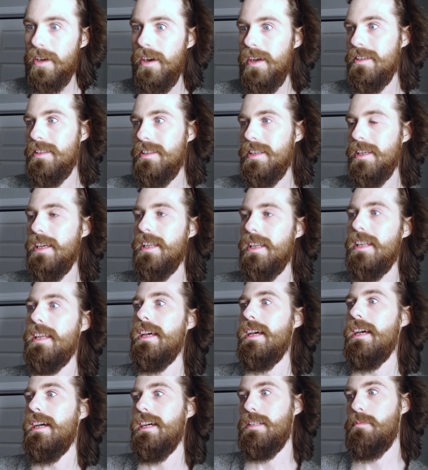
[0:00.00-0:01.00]
content,
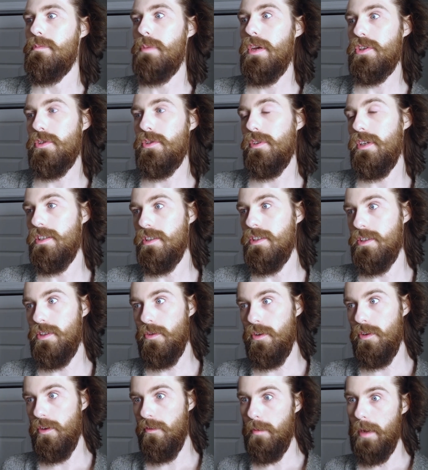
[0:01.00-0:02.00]
especially just
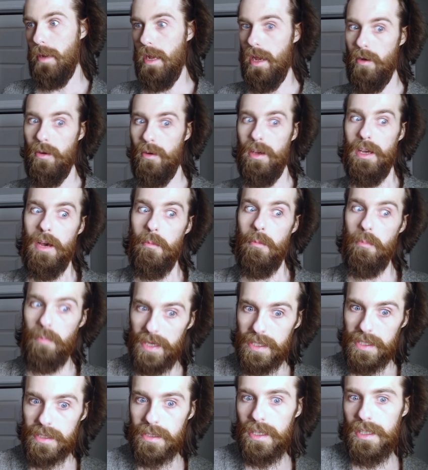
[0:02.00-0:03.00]
sort of about
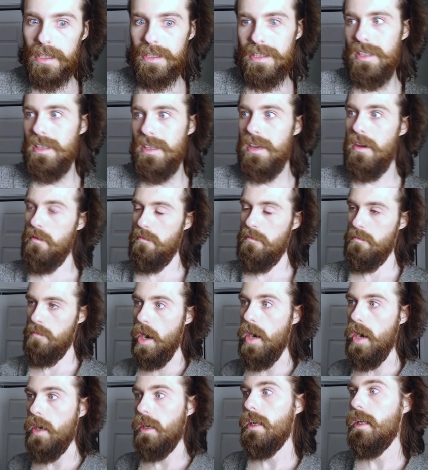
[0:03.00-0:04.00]
business,
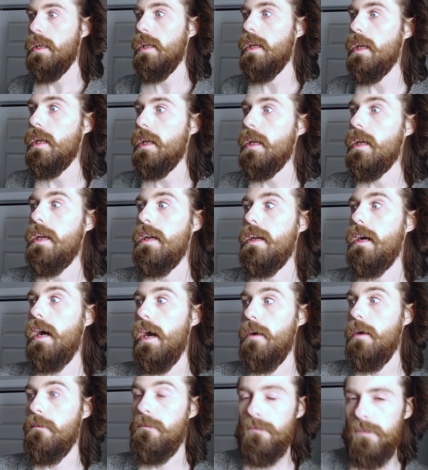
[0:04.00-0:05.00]
marketing,
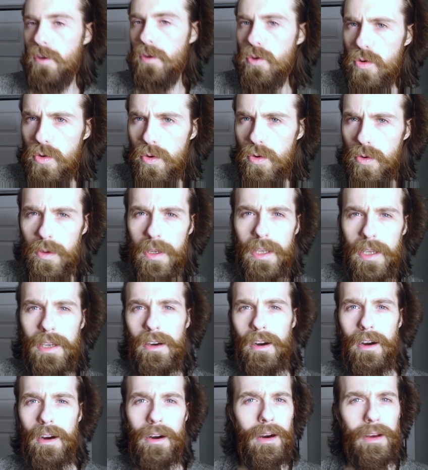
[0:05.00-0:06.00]
uh, food,
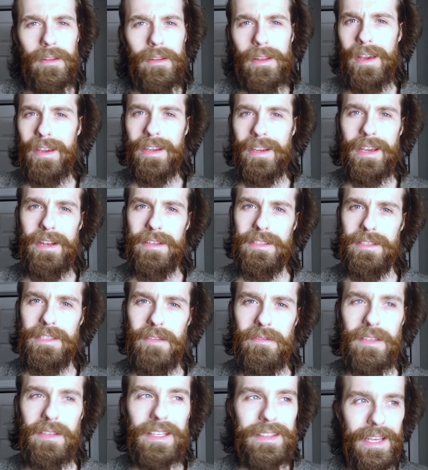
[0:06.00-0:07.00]
all that kind of
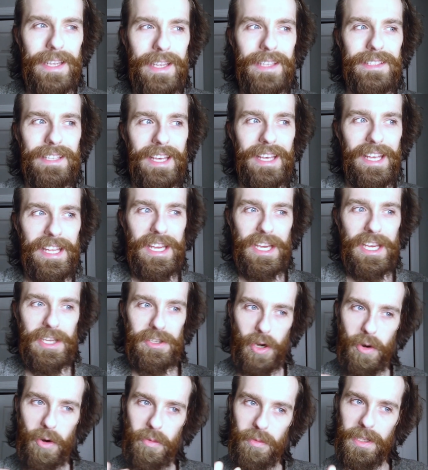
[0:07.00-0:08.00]
stuff. The things that
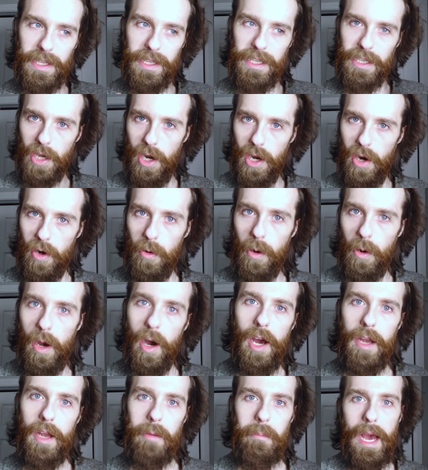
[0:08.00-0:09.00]
don't really go
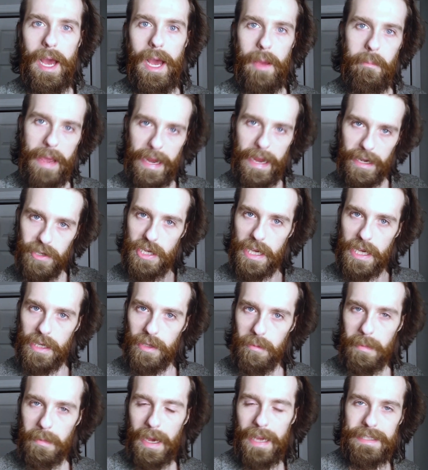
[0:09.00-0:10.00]
on my main
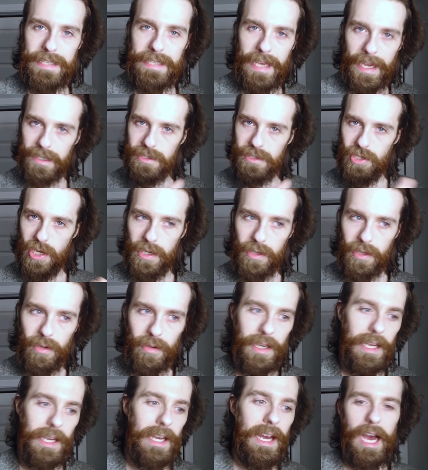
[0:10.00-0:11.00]
channel, my tech
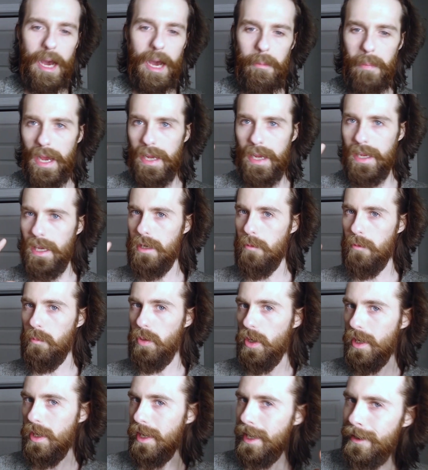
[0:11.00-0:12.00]
channel, I might kind of
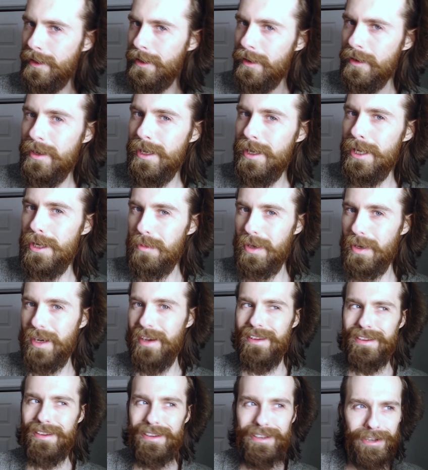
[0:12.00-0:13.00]
put here,
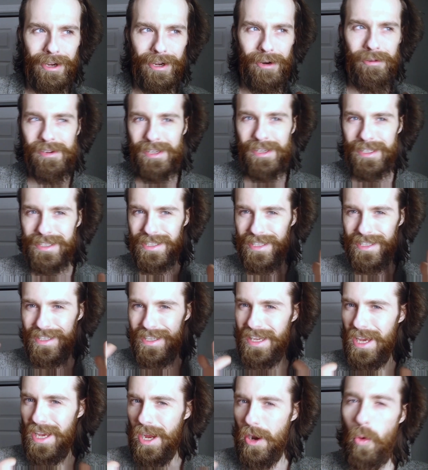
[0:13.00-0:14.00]
but you know, it's
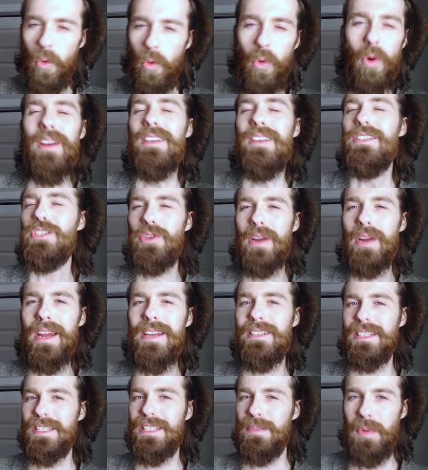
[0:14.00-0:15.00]
a
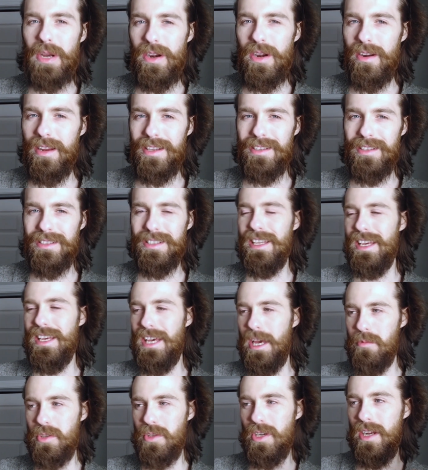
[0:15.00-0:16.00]
strange experience.
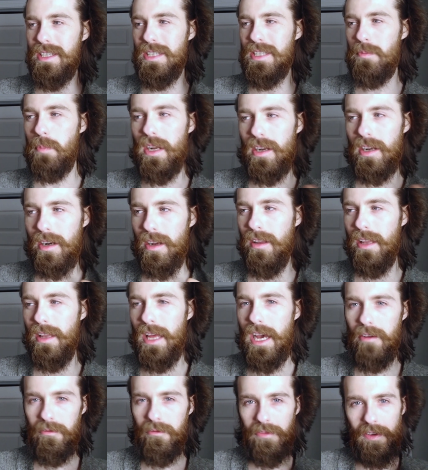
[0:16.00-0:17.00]
I'm trying to spread it all
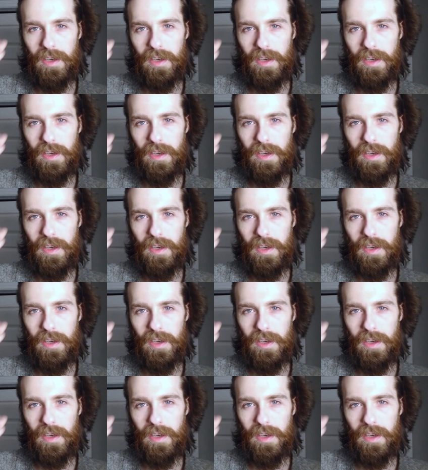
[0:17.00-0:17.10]
out and